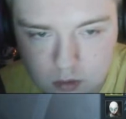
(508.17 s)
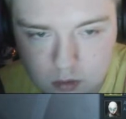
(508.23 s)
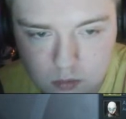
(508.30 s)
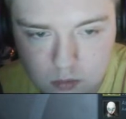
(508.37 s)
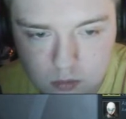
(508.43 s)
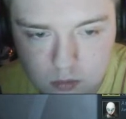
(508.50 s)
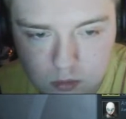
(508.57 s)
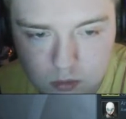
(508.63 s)

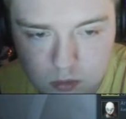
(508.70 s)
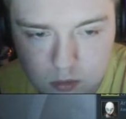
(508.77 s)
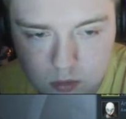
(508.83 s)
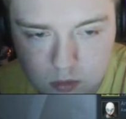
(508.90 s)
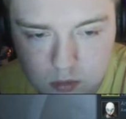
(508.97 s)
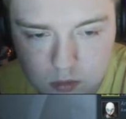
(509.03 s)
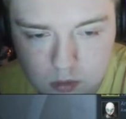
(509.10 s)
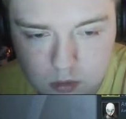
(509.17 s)

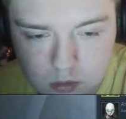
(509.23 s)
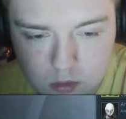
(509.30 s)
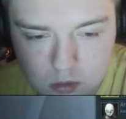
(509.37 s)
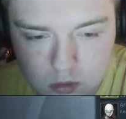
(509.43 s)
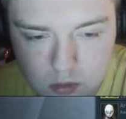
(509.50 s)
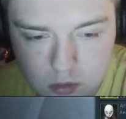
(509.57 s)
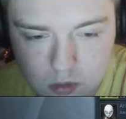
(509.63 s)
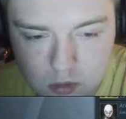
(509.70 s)

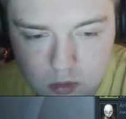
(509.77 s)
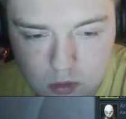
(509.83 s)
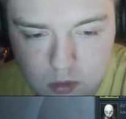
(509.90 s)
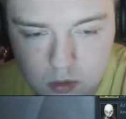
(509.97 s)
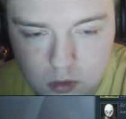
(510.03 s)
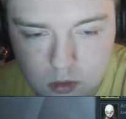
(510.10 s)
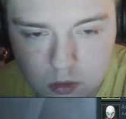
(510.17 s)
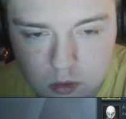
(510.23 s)

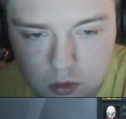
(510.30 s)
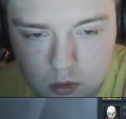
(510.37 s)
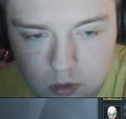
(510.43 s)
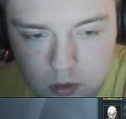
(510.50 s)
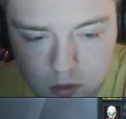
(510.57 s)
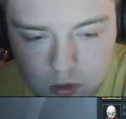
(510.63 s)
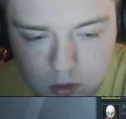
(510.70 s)
Nobody speaks.